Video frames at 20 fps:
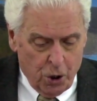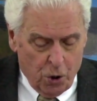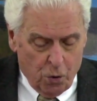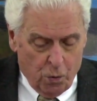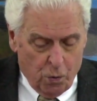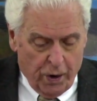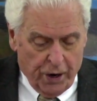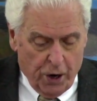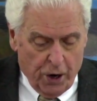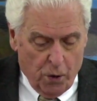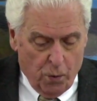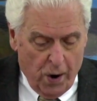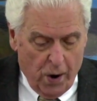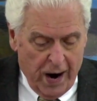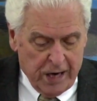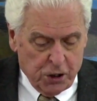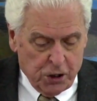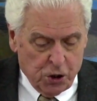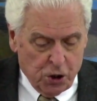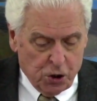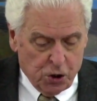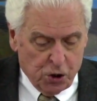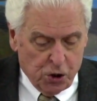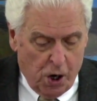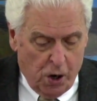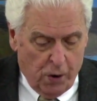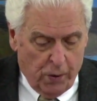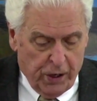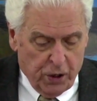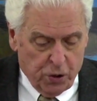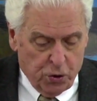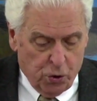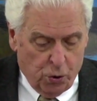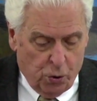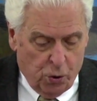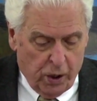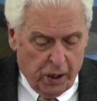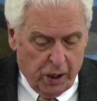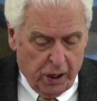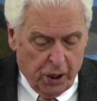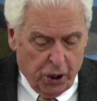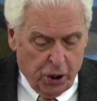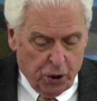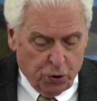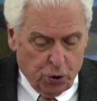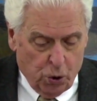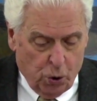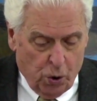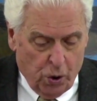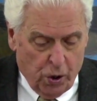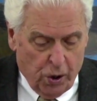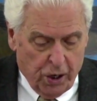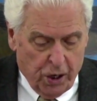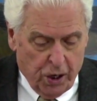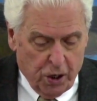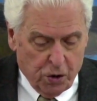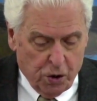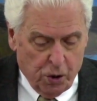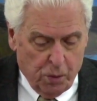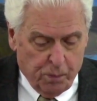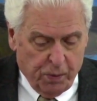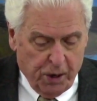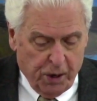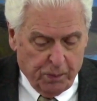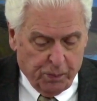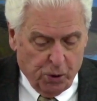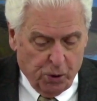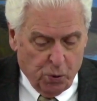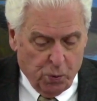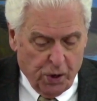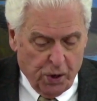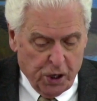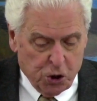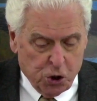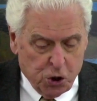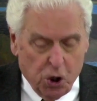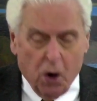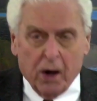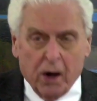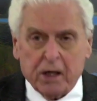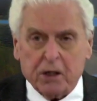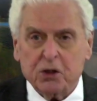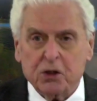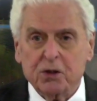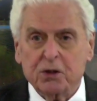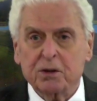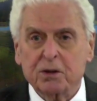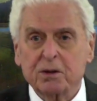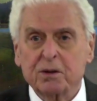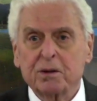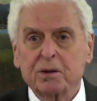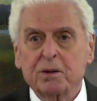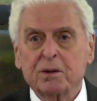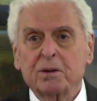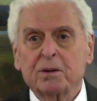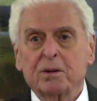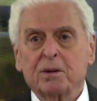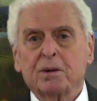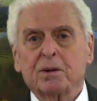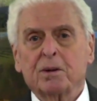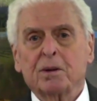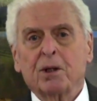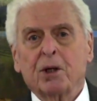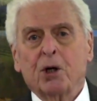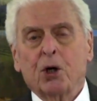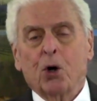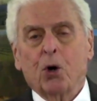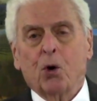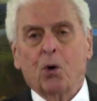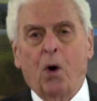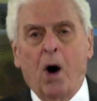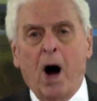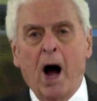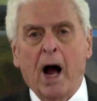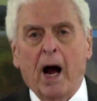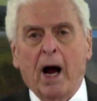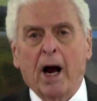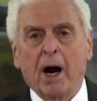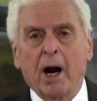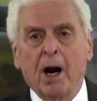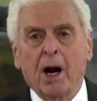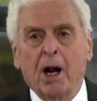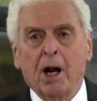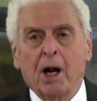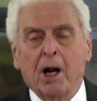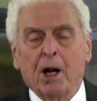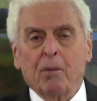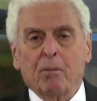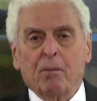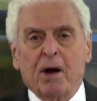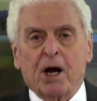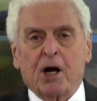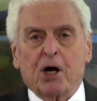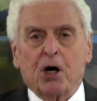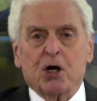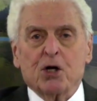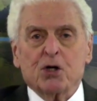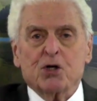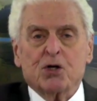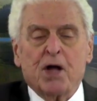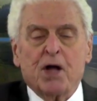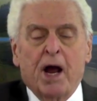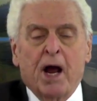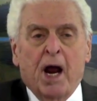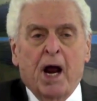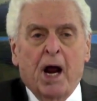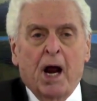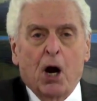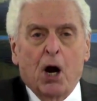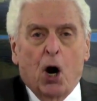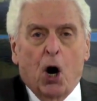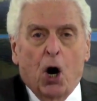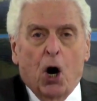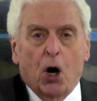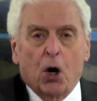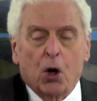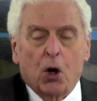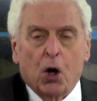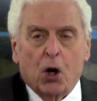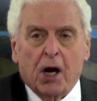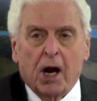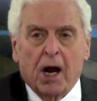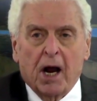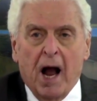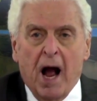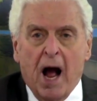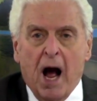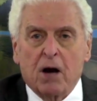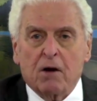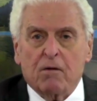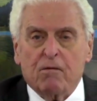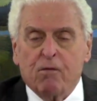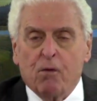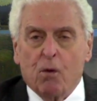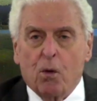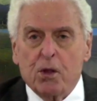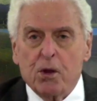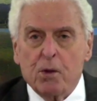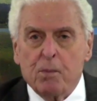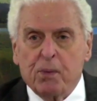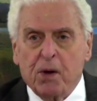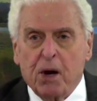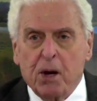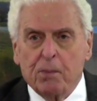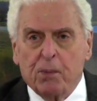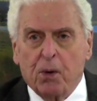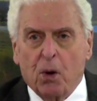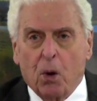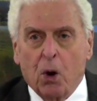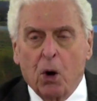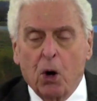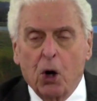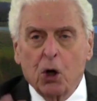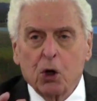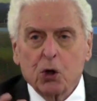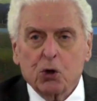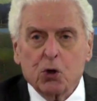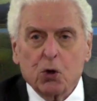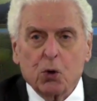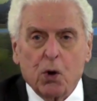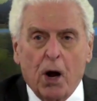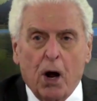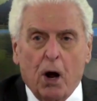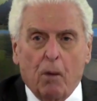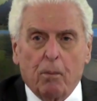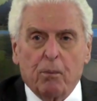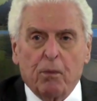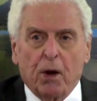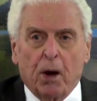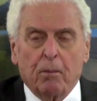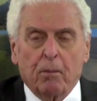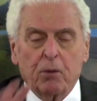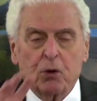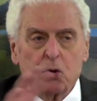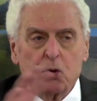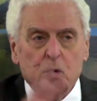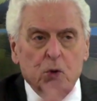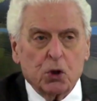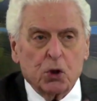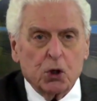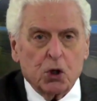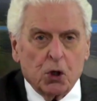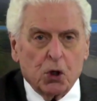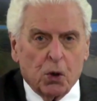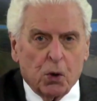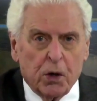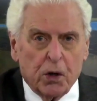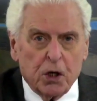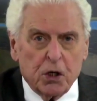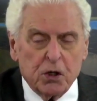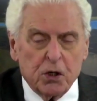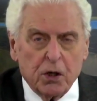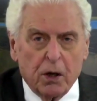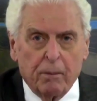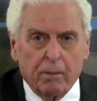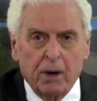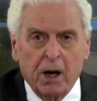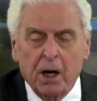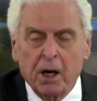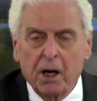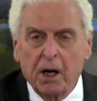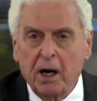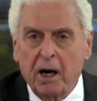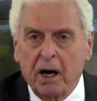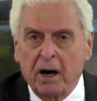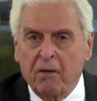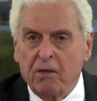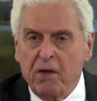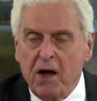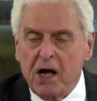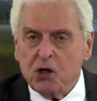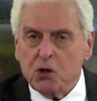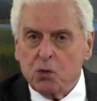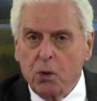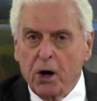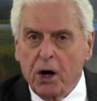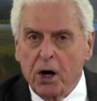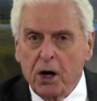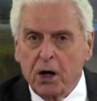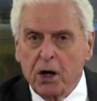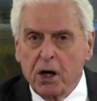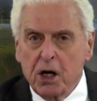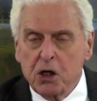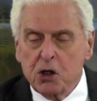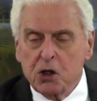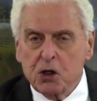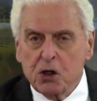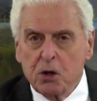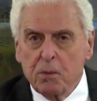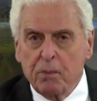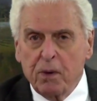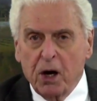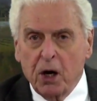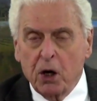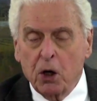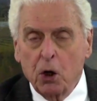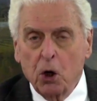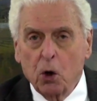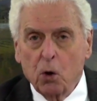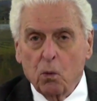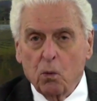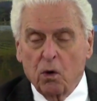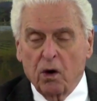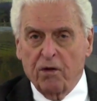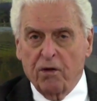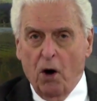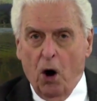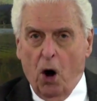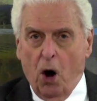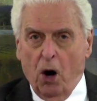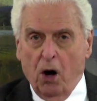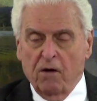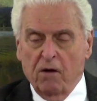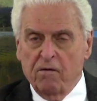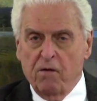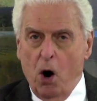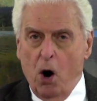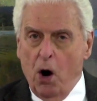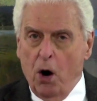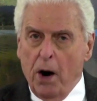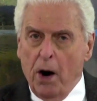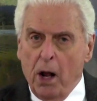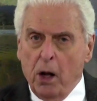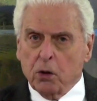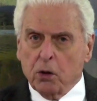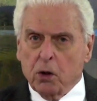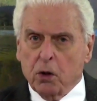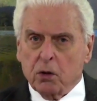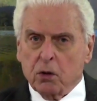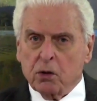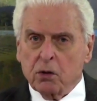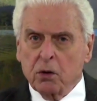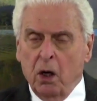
When the righteous are in authority, the people rejoice. Why? Because they are looking out for the people, to help them, to encourage them. And that's what it needs to be with all of our elders,